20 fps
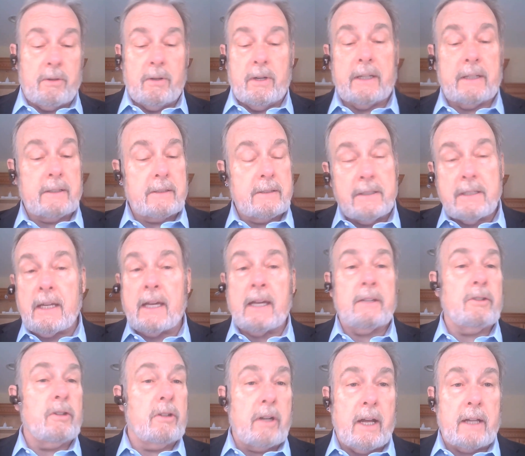going,
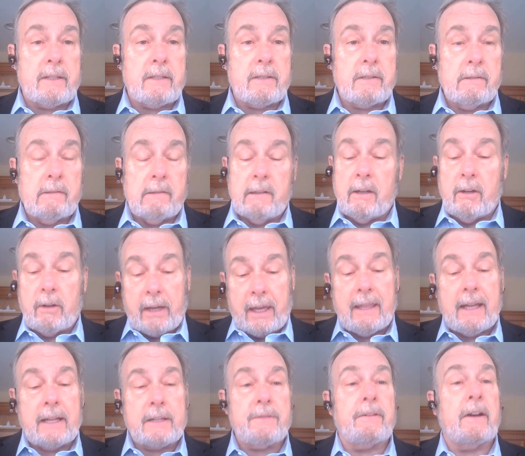Dan, you're nuts.
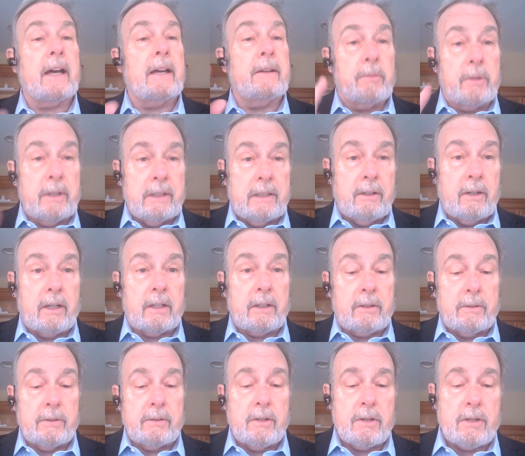Okay, that's fine. Read the
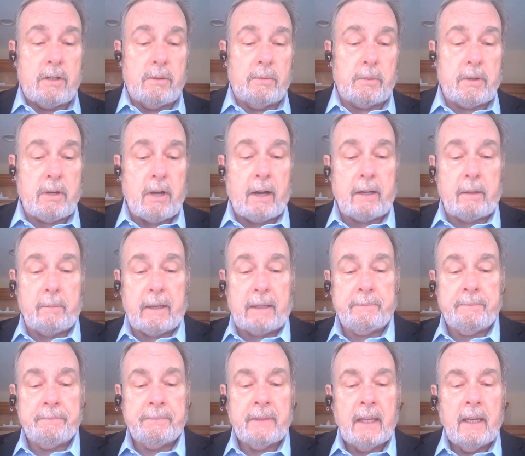article, see what we're talking
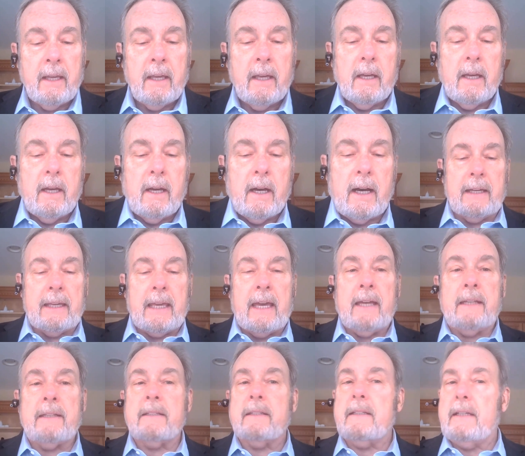about.
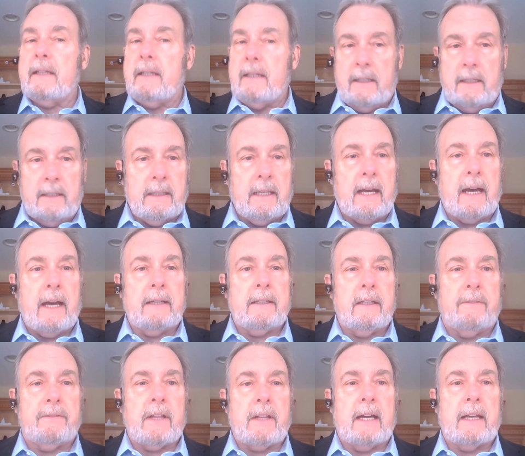Again, in the
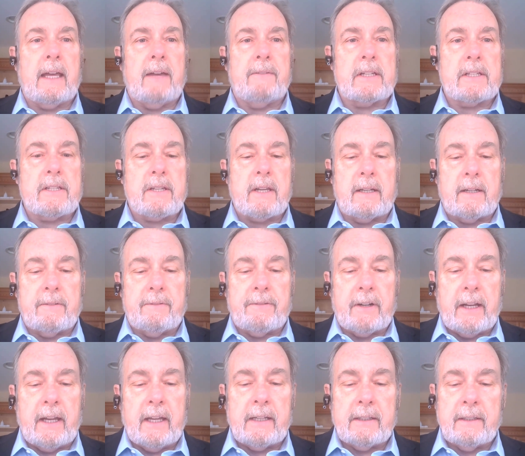idea of not having set it and
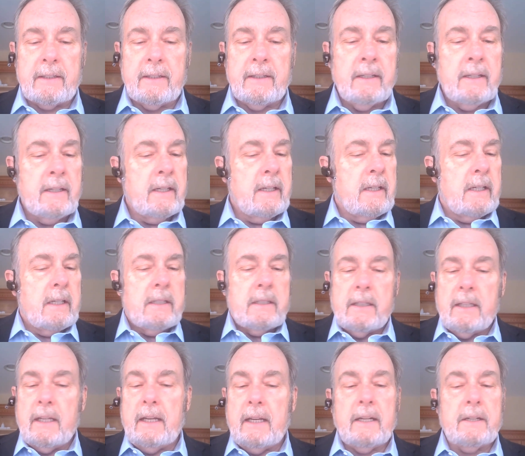forget it,
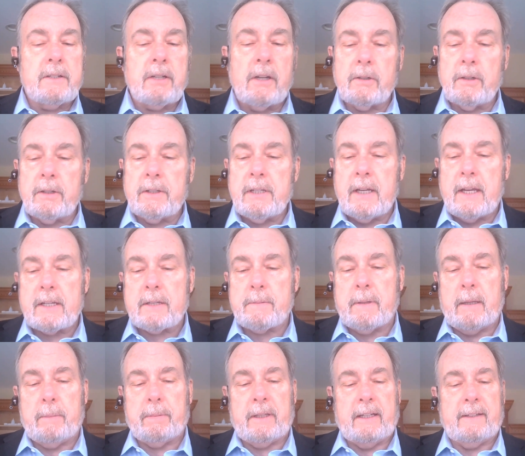you need a total
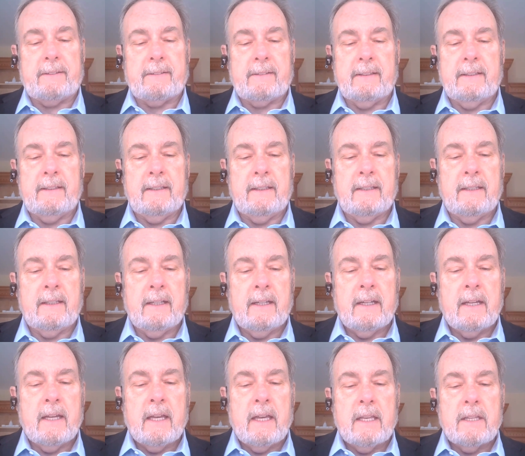TSP plan.
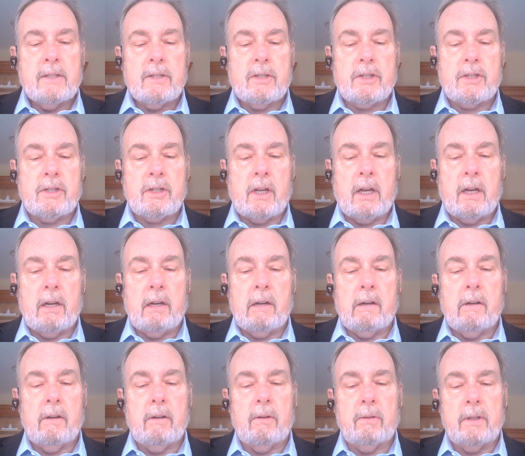
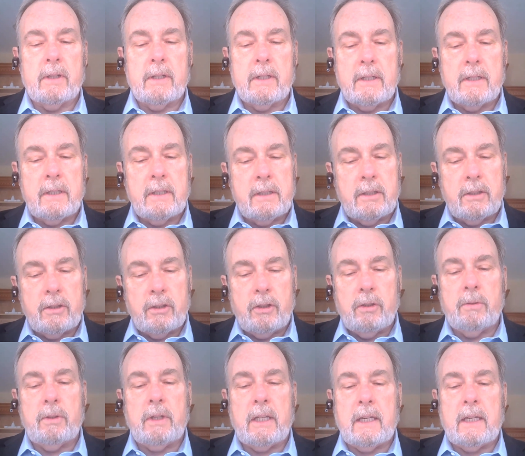So
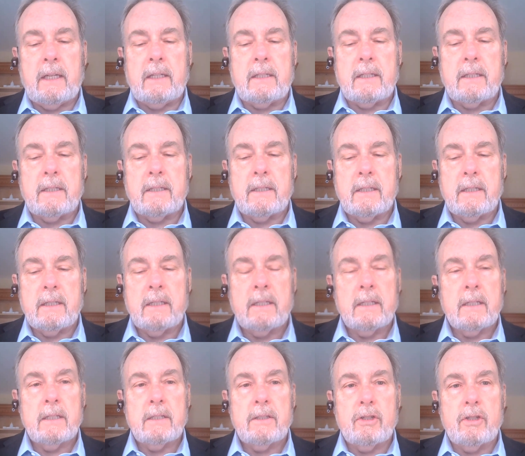you need
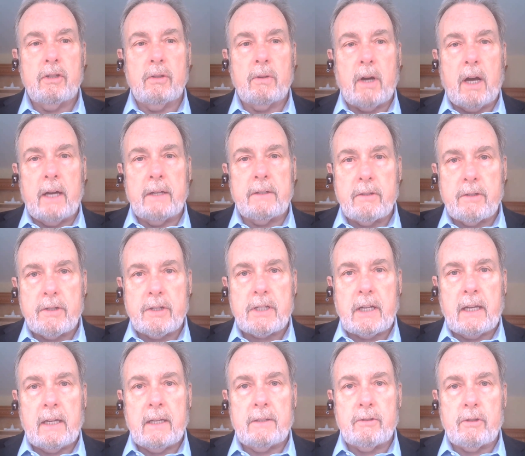to
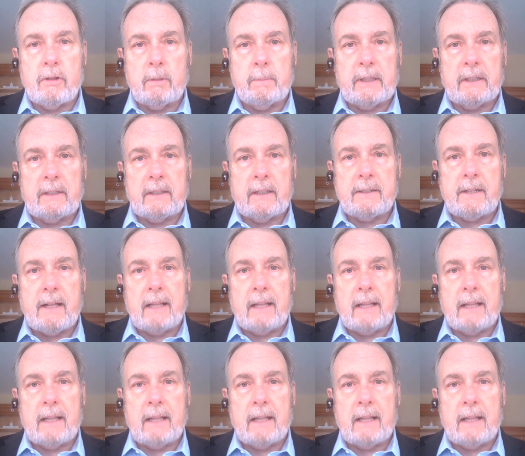understand your ability to